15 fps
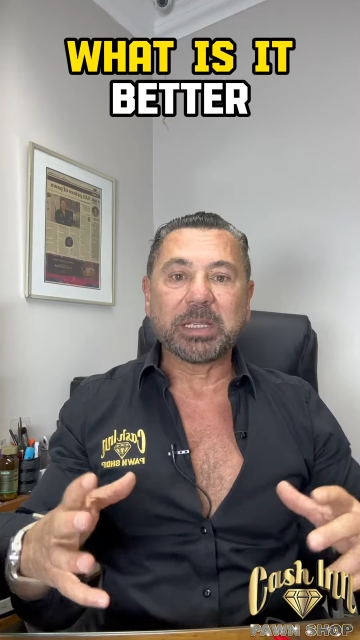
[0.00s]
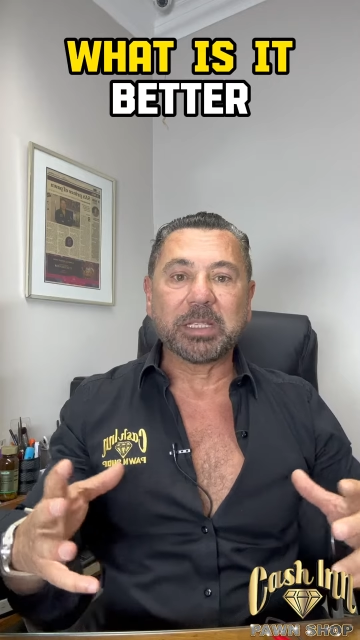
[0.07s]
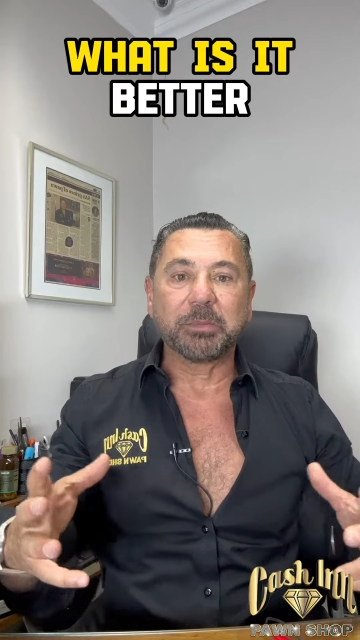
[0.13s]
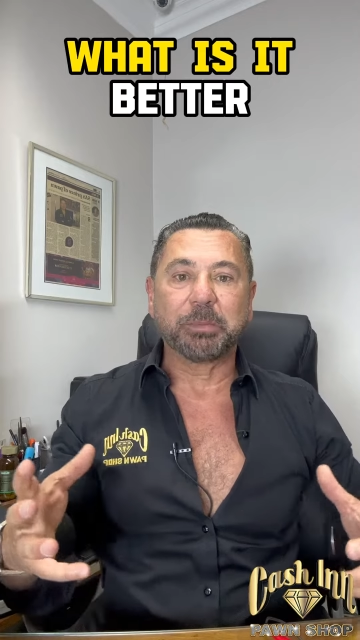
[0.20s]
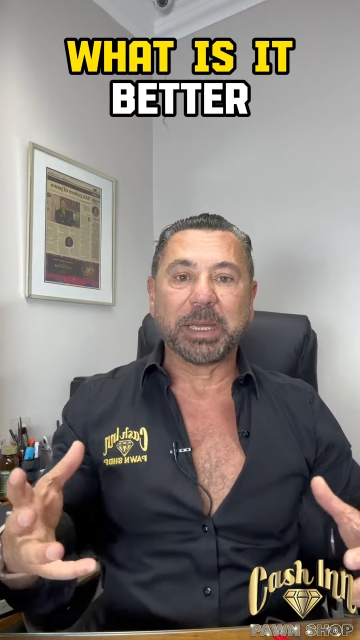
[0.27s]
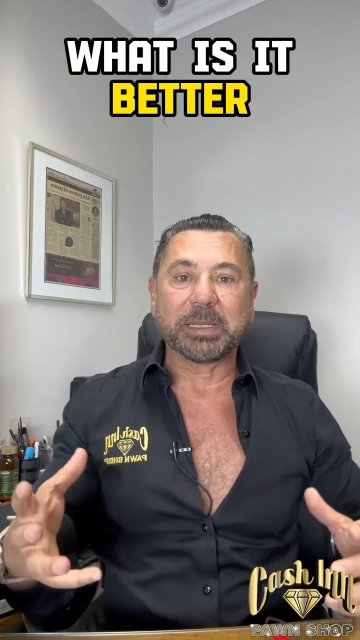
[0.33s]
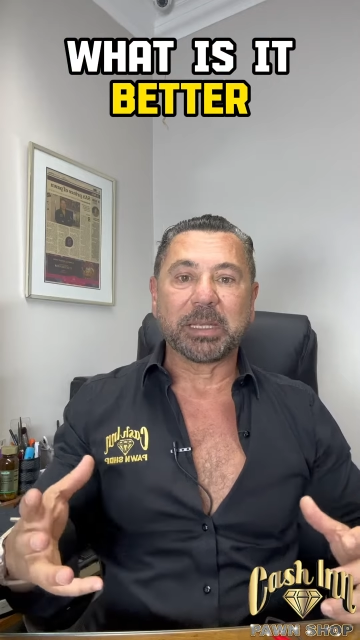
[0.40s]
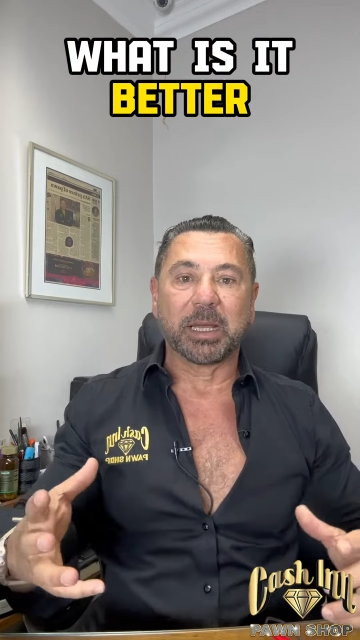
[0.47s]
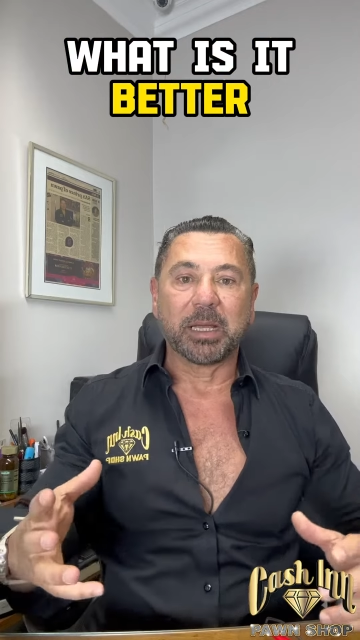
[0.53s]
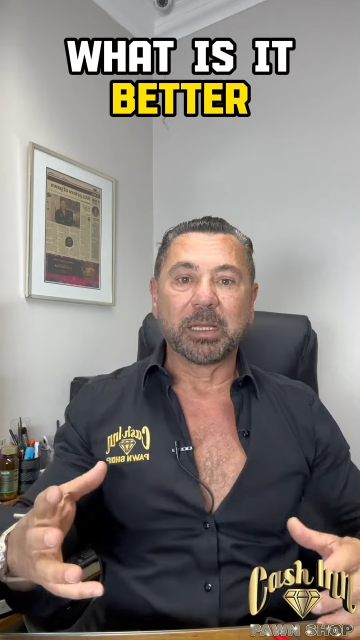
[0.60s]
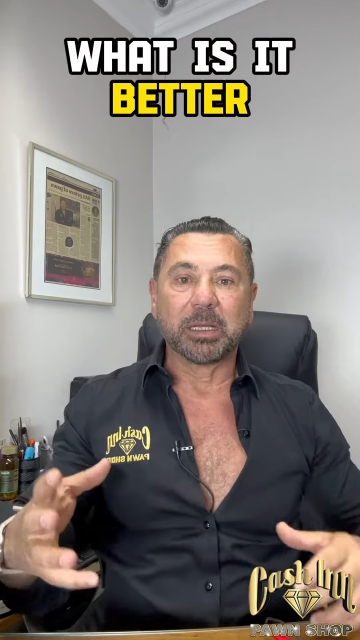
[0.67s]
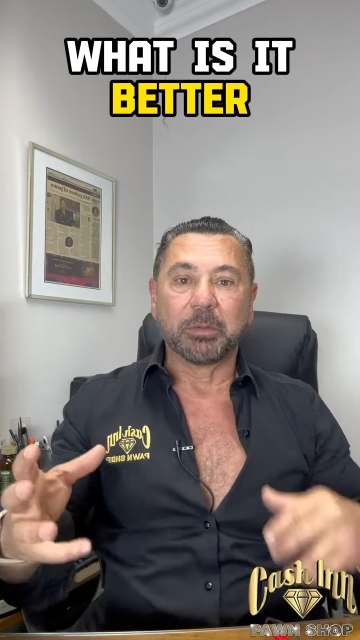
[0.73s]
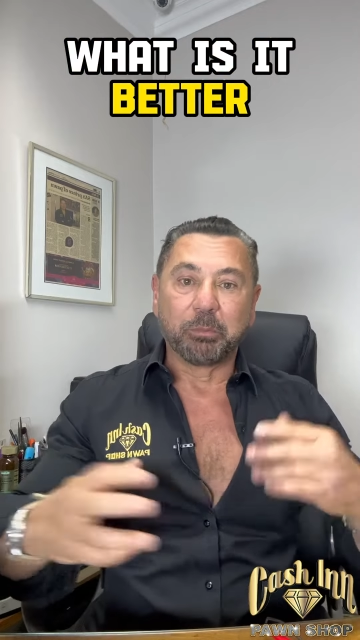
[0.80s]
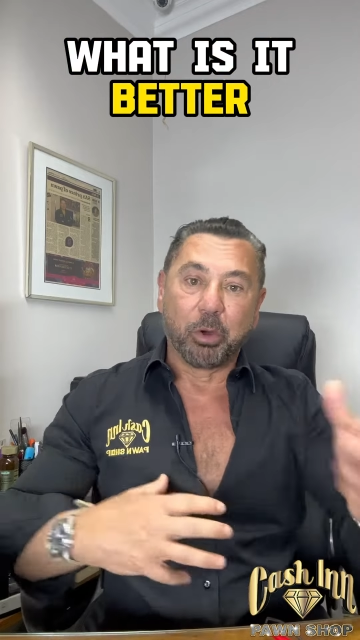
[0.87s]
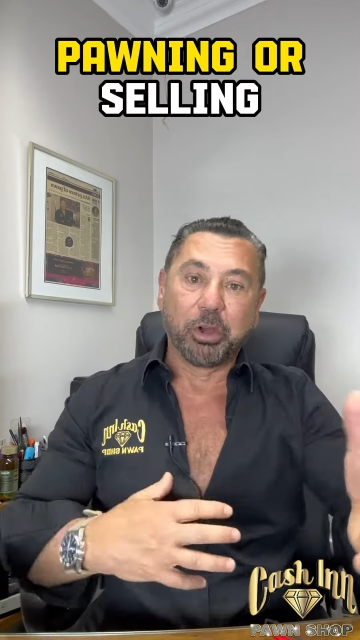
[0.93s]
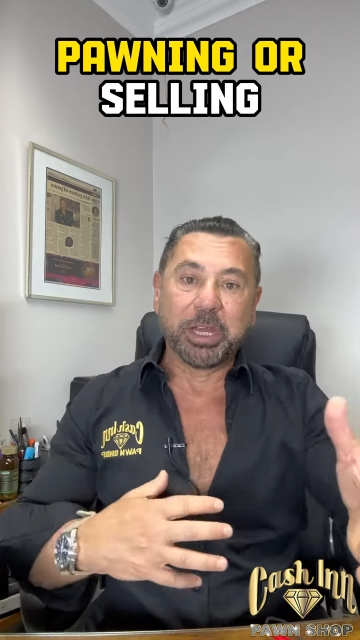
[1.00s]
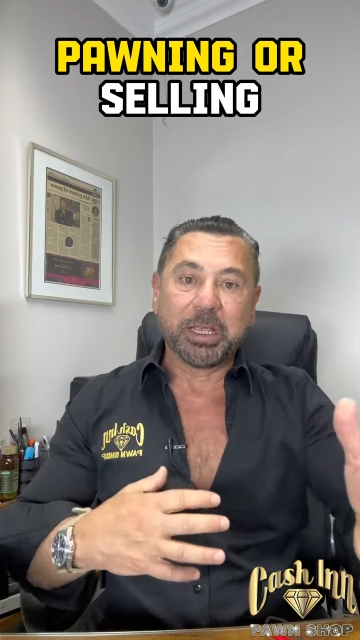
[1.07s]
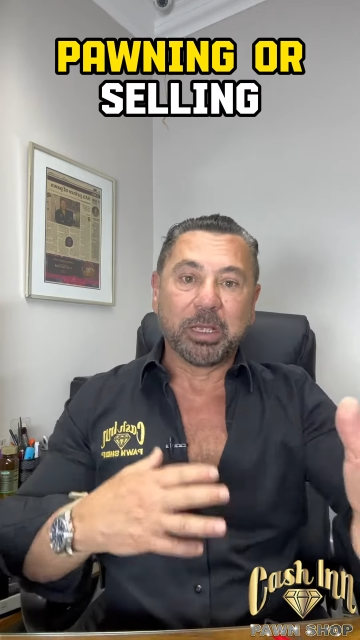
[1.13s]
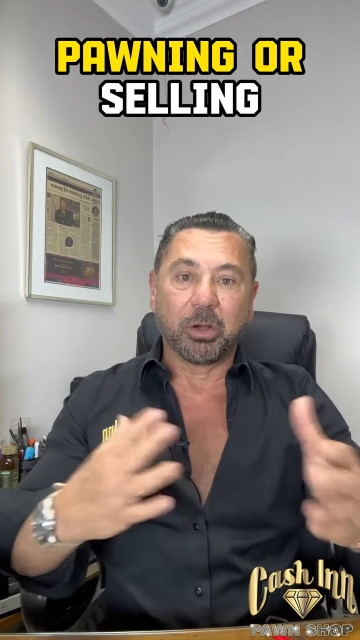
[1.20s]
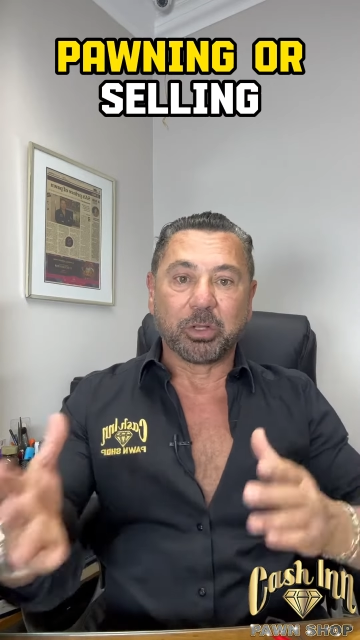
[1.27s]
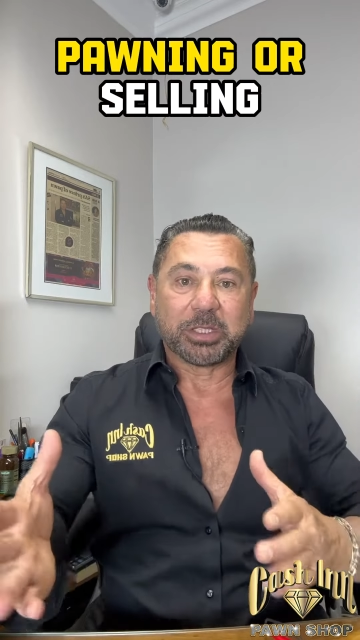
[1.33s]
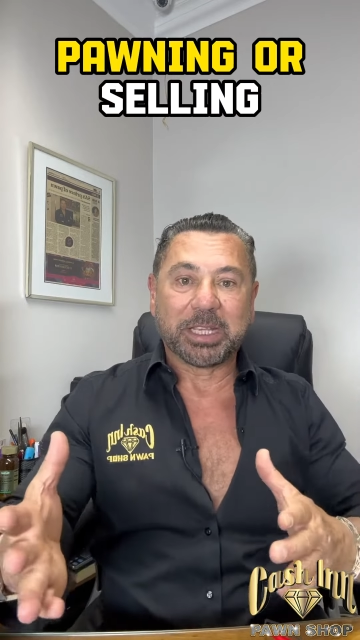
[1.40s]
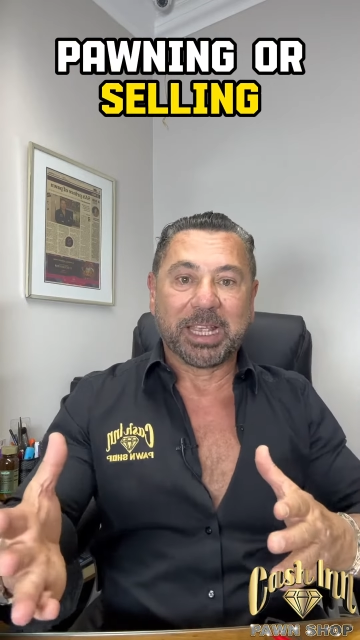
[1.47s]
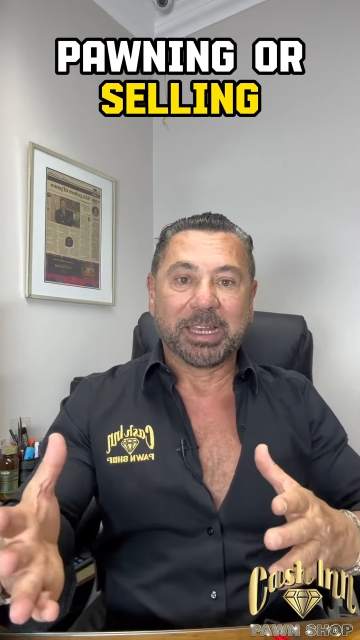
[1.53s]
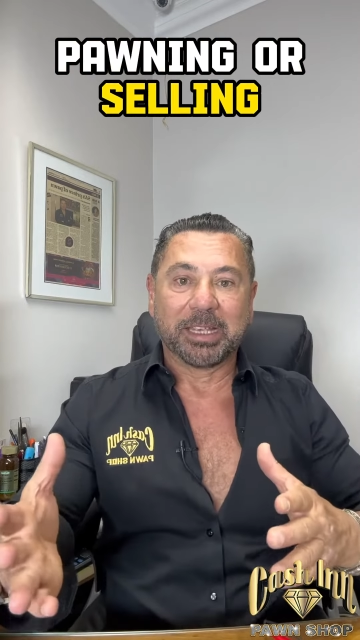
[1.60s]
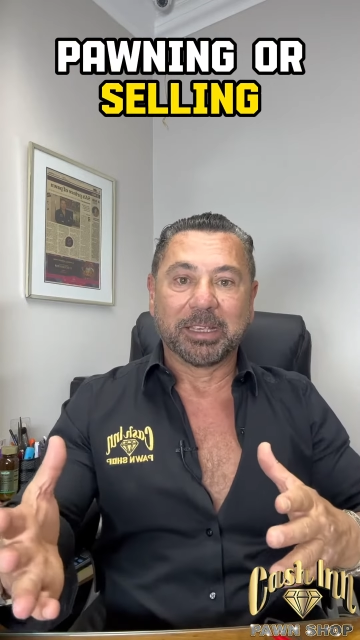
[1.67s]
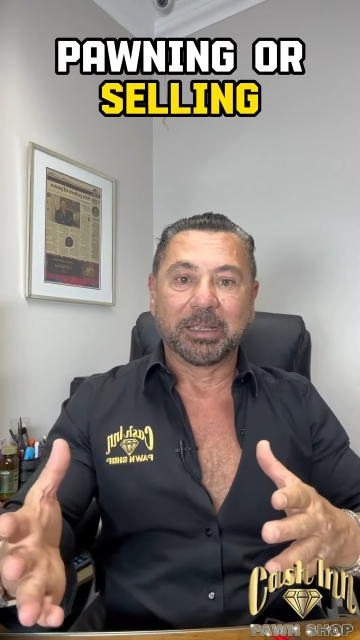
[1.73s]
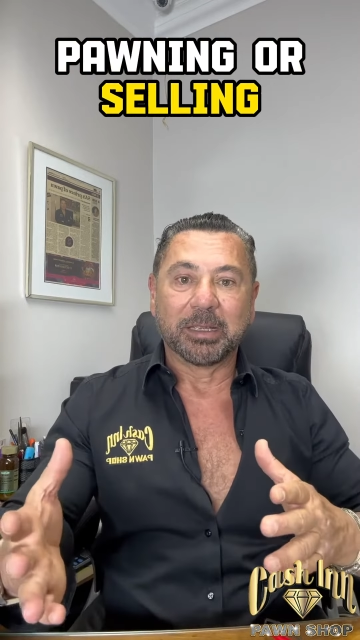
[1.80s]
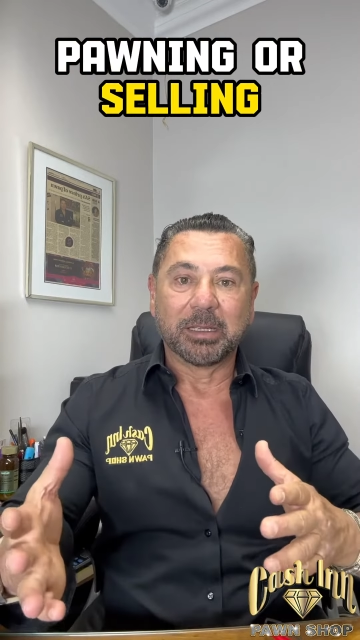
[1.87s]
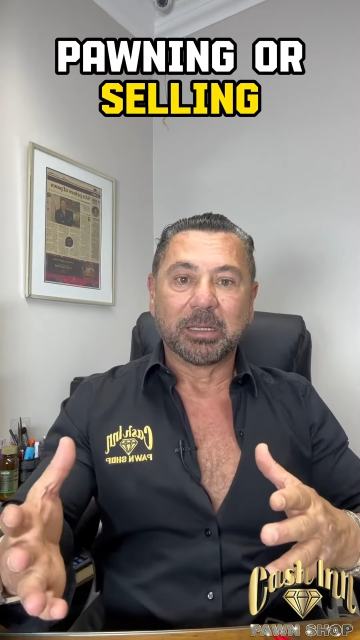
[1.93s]
is it better, pawning or
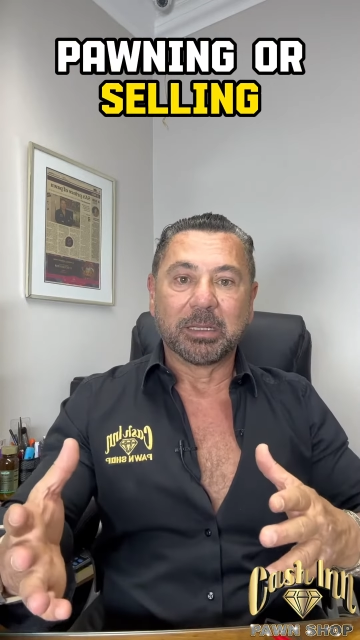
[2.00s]
selling?